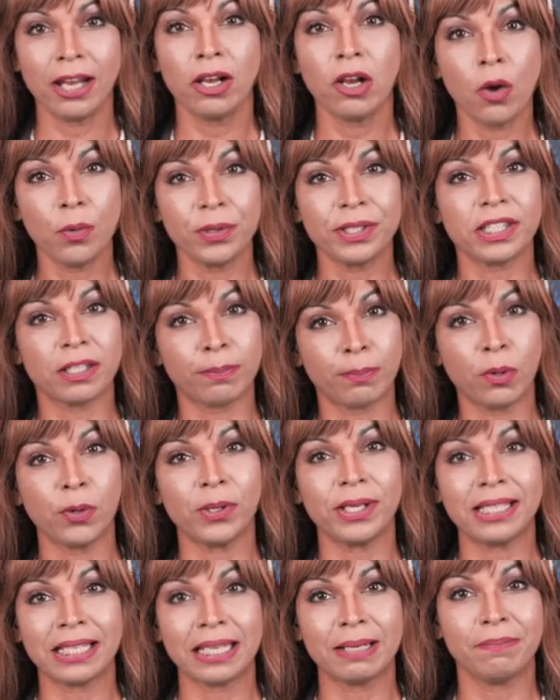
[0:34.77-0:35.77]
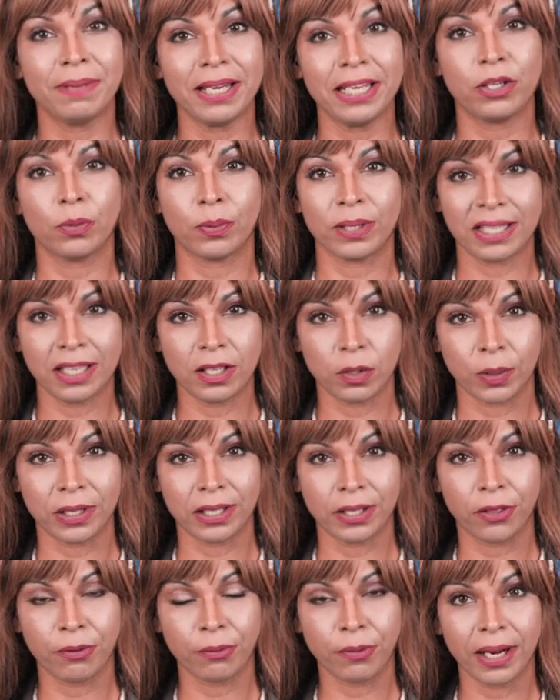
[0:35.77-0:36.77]
lowest point in
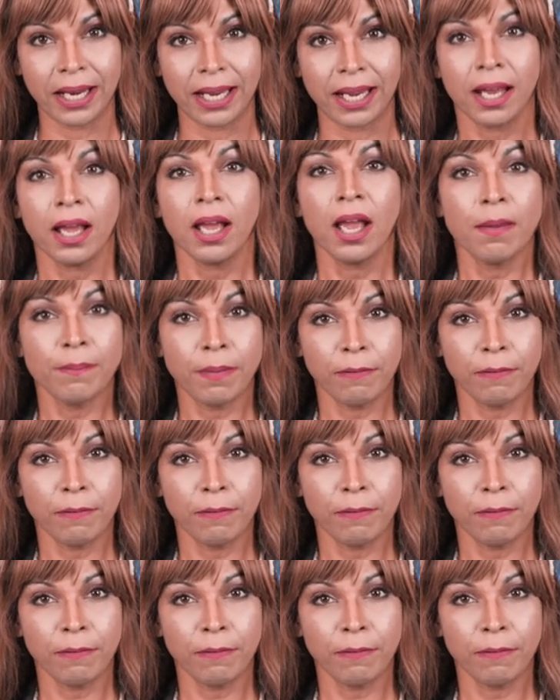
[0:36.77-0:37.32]
mid-2023,